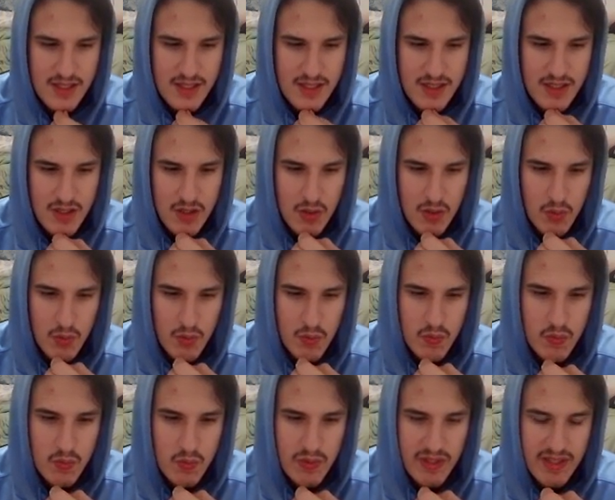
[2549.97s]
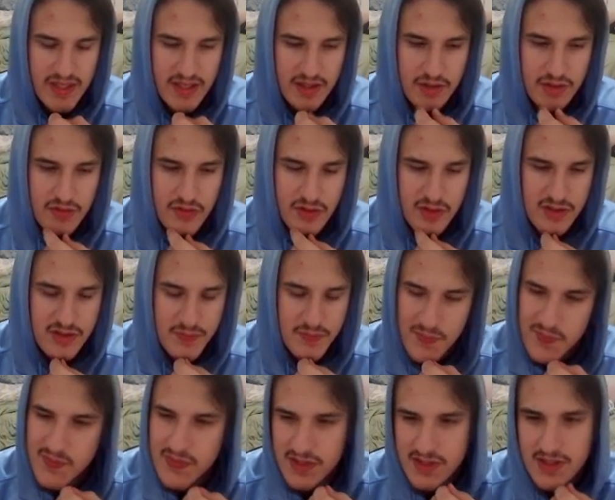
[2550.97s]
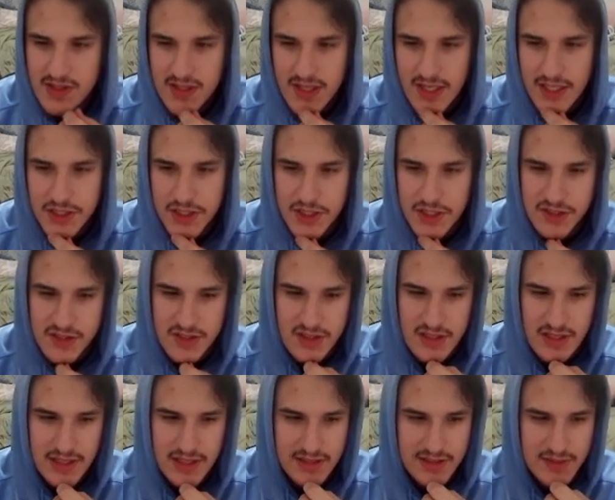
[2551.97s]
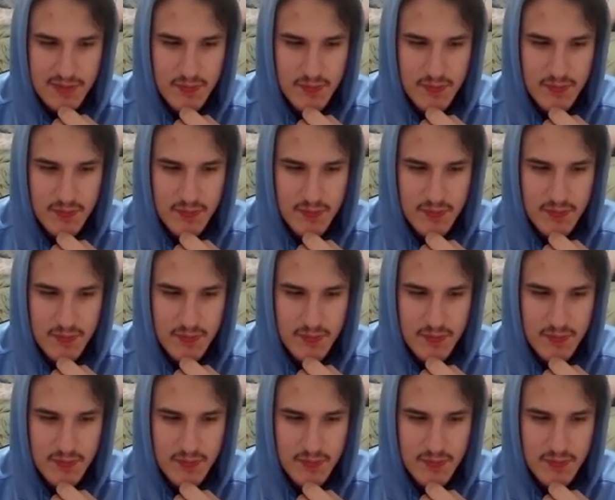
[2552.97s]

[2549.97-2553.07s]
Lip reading: Oh, wait, it goes first. I should have just attacked.